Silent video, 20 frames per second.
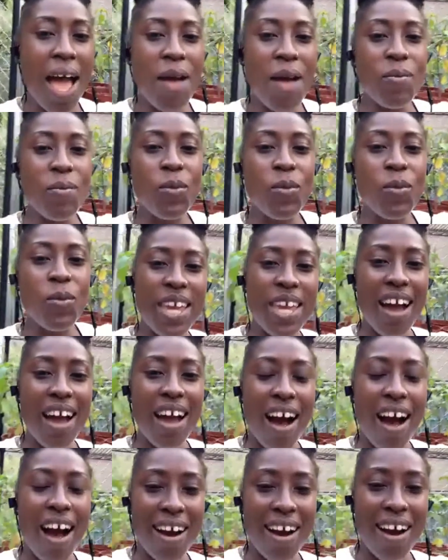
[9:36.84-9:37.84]
We
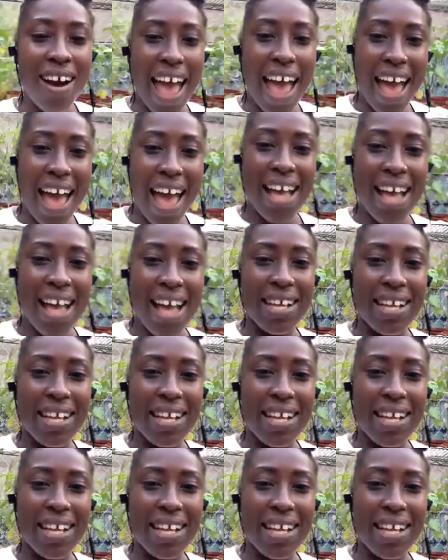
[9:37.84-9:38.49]
are at